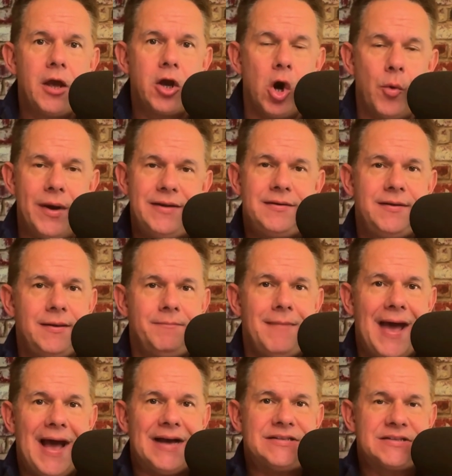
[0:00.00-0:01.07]
go into the
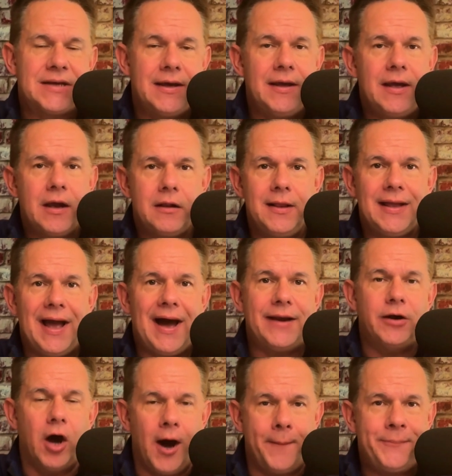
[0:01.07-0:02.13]
mask, click
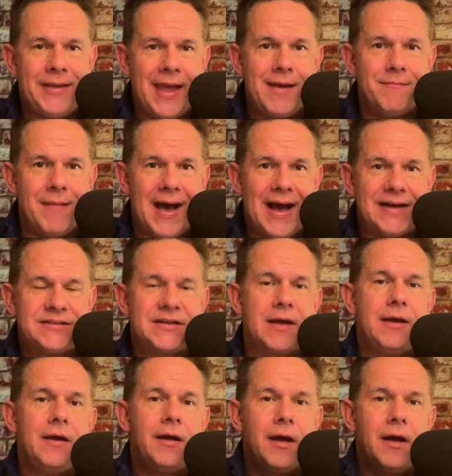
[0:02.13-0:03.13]
on Update Mask,